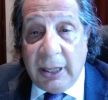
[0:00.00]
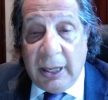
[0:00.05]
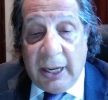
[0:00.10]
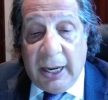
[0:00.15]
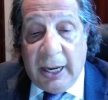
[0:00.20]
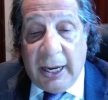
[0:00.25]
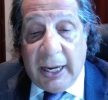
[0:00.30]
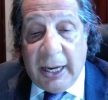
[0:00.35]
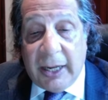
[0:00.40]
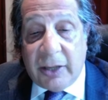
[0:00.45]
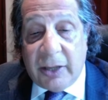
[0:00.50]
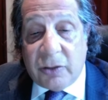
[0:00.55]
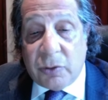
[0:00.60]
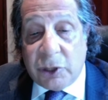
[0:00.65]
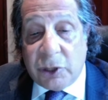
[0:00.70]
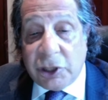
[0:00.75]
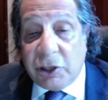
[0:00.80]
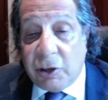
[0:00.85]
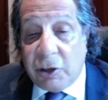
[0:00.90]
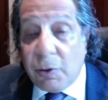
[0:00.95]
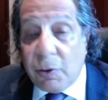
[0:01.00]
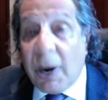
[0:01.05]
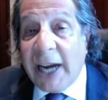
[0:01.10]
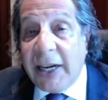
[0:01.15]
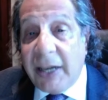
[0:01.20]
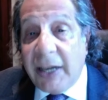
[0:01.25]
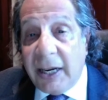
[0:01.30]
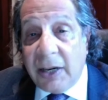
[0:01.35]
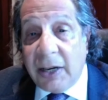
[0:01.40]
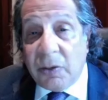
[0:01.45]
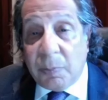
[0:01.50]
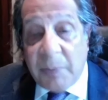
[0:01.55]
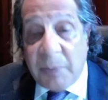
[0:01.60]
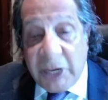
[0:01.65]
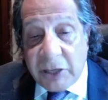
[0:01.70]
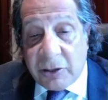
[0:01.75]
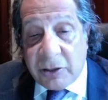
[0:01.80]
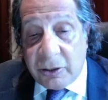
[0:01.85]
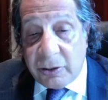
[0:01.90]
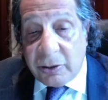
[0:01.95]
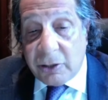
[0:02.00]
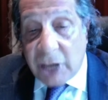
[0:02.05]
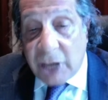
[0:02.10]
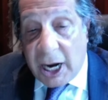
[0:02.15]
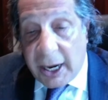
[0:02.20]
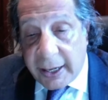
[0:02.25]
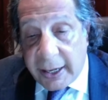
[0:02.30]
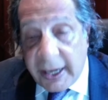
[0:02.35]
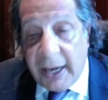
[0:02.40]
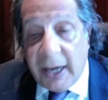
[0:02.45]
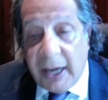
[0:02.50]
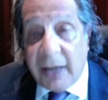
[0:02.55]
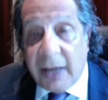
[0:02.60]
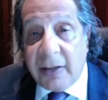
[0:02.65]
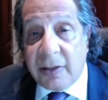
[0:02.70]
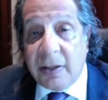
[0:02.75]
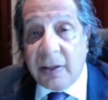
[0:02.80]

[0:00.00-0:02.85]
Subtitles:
and restraining Mr. Jaquez